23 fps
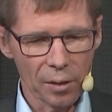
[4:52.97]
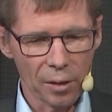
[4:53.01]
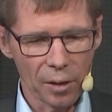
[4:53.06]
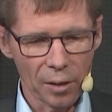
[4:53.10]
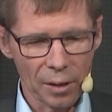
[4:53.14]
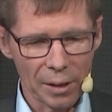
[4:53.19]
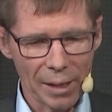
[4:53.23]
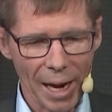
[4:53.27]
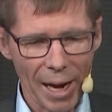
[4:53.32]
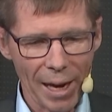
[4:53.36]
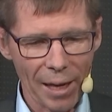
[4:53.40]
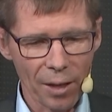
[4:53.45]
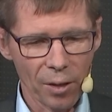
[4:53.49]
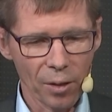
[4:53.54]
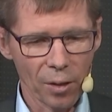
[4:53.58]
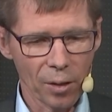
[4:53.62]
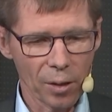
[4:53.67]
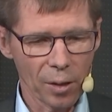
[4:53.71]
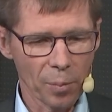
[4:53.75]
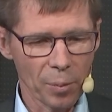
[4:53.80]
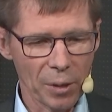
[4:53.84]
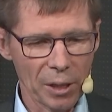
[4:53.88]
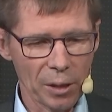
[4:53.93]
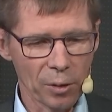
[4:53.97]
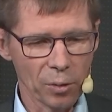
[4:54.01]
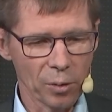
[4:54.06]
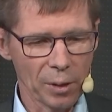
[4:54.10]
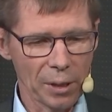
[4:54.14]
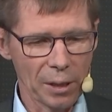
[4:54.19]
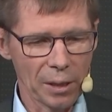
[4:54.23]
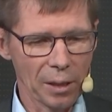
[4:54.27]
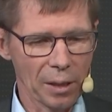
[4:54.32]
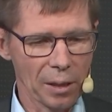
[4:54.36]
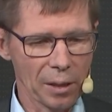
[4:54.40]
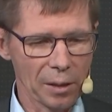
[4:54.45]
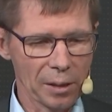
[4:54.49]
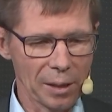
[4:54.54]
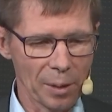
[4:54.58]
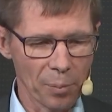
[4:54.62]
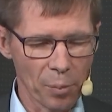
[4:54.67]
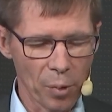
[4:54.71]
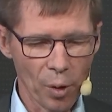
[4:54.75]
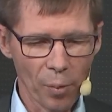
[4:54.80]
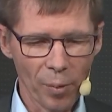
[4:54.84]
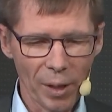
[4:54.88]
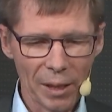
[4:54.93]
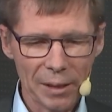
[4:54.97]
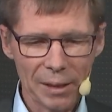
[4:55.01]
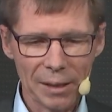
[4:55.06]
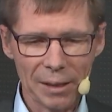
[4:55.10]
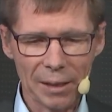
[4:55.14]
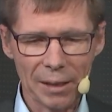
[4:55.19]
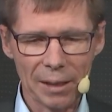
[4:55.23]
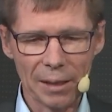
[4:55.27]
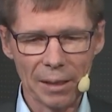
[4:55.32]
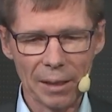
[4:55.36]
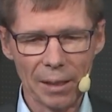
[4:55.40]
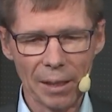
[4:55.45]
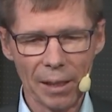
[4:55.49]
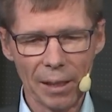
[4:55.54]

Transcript: the dialogue between diplomacy